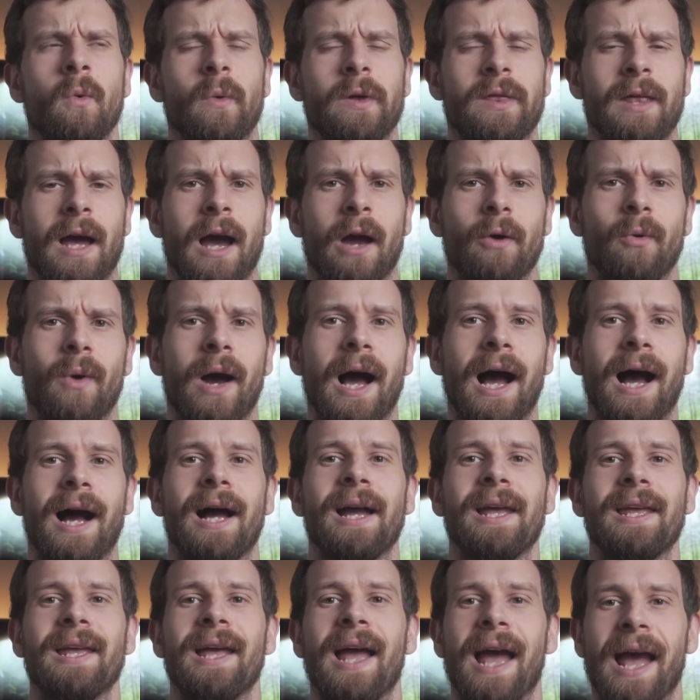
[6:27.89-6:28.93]
with how
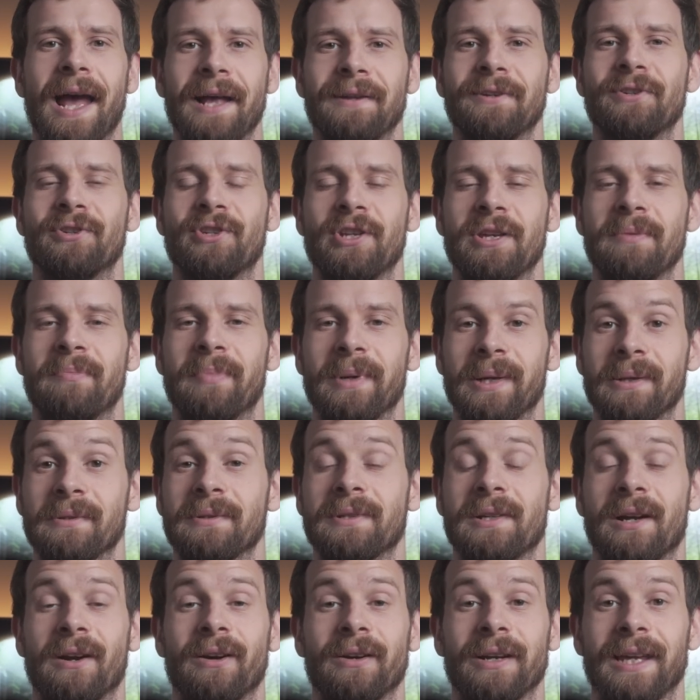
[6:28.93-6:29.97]
high energy
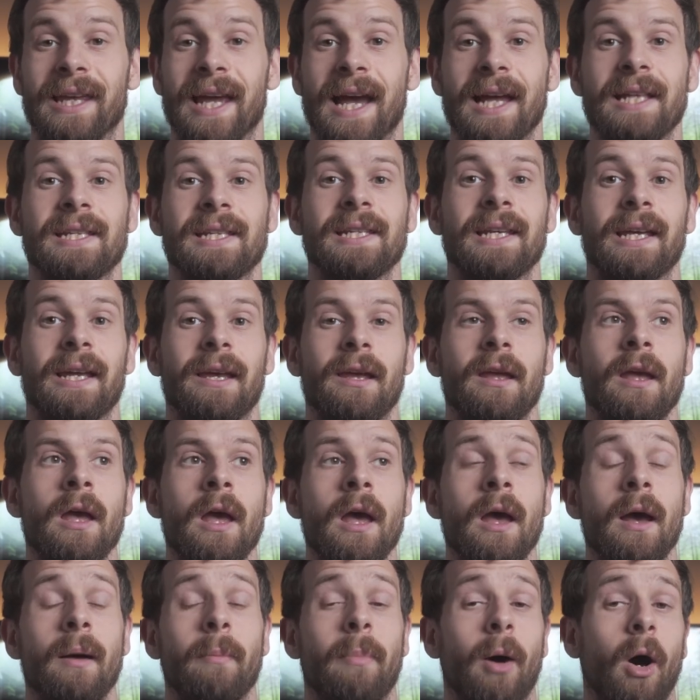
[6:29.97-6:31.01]
bills are getting,
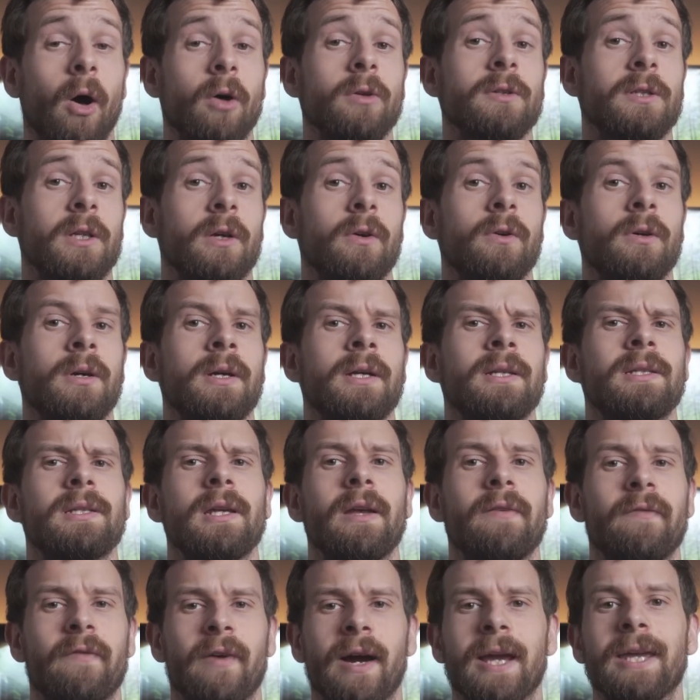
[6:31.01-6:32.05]
but also to
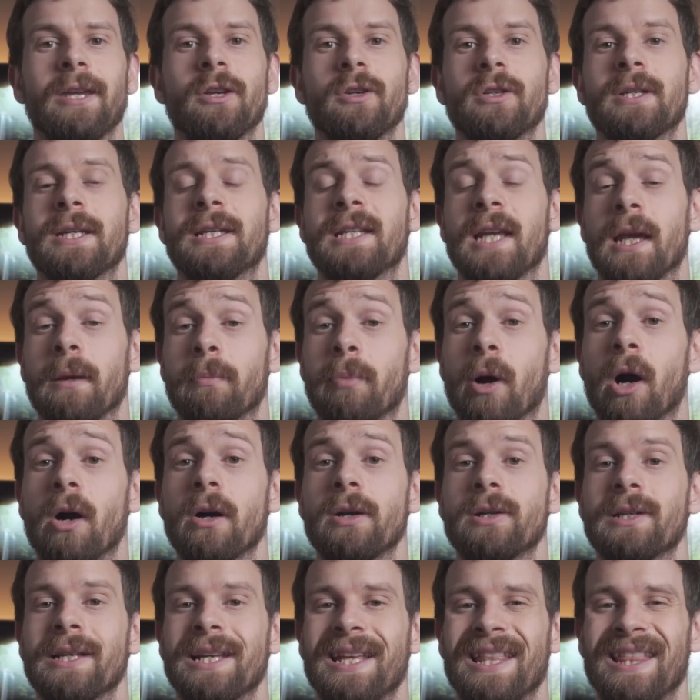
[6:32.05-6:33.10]
invite you to take
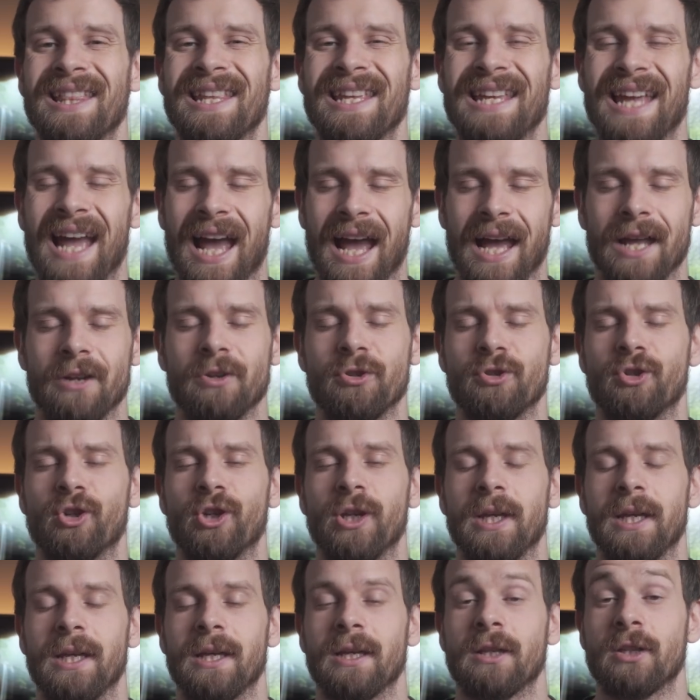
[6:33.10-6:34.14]
part in the
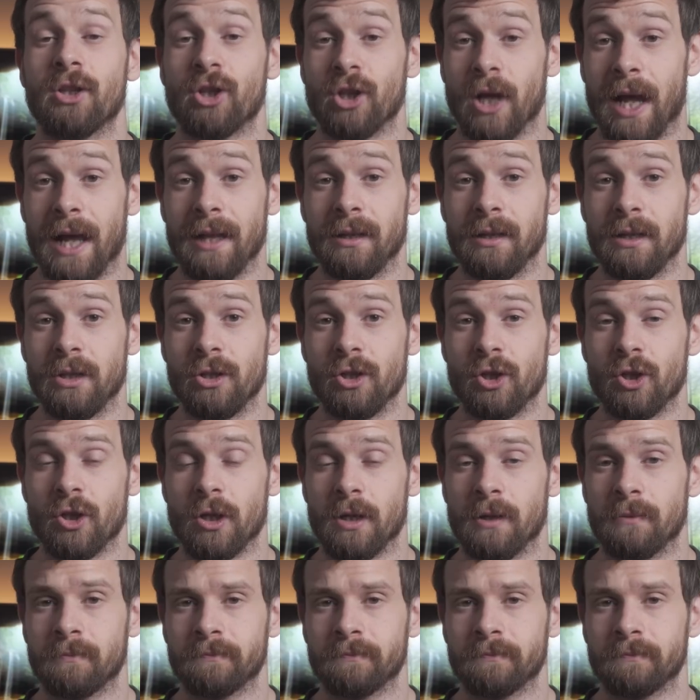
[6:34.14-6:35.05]
Energy Challenge.